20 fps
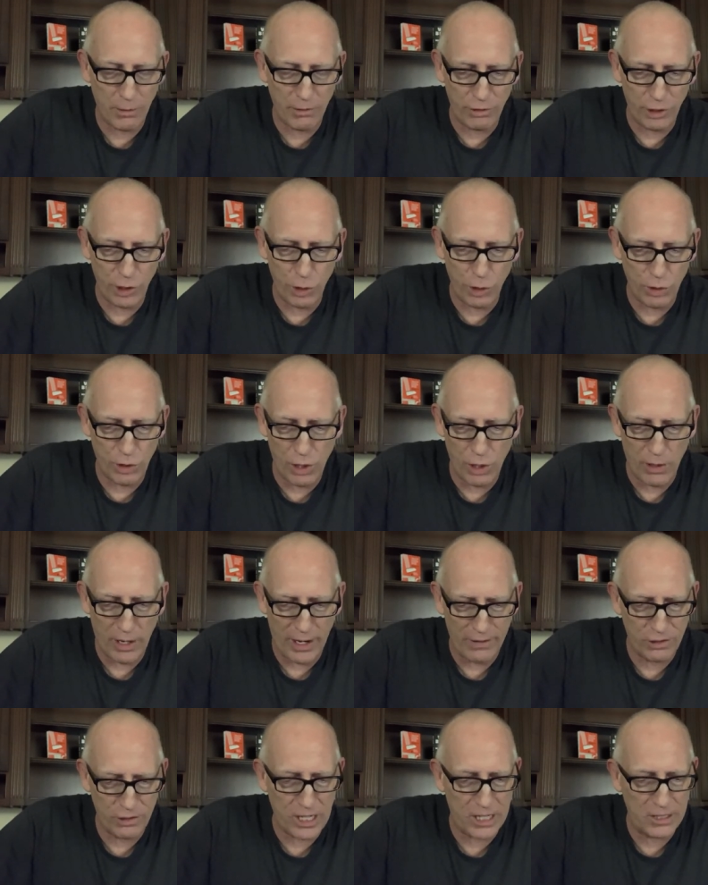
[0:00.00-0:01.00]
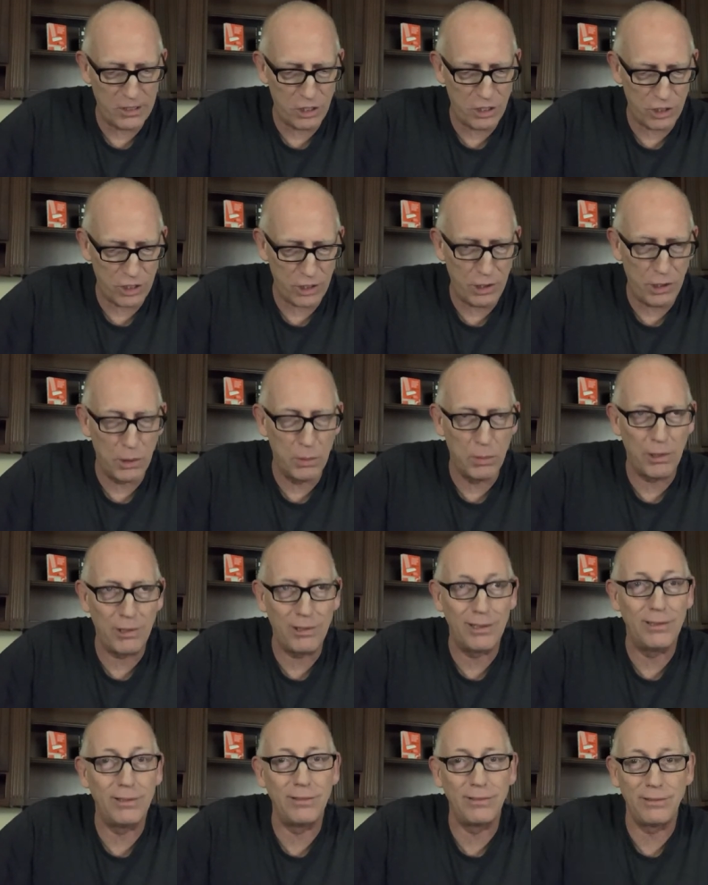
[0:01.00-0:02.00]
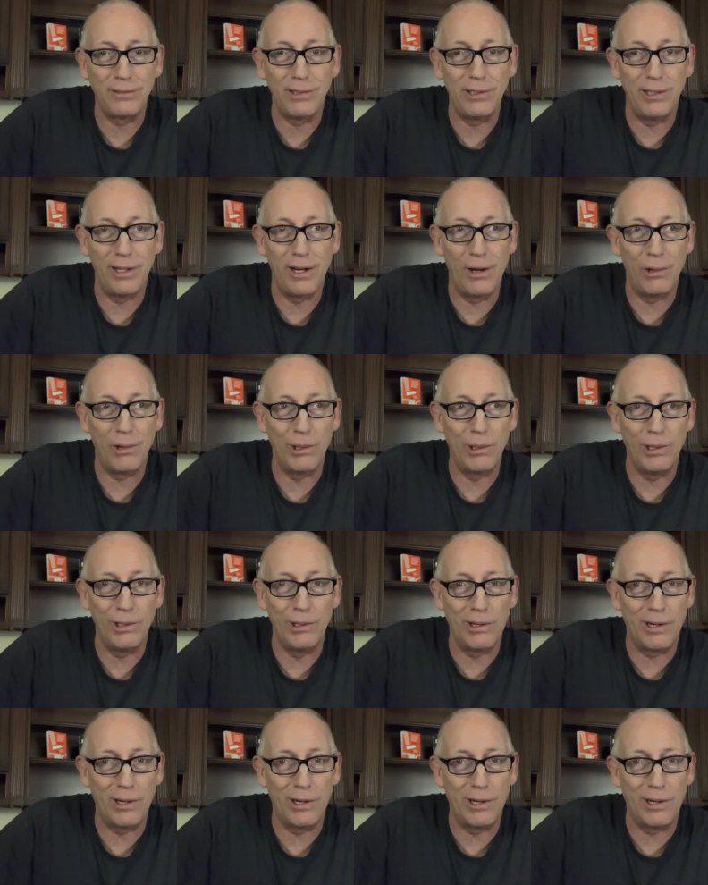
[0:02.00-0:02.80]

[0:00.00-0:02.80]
of you don't have senses of humor and you know who you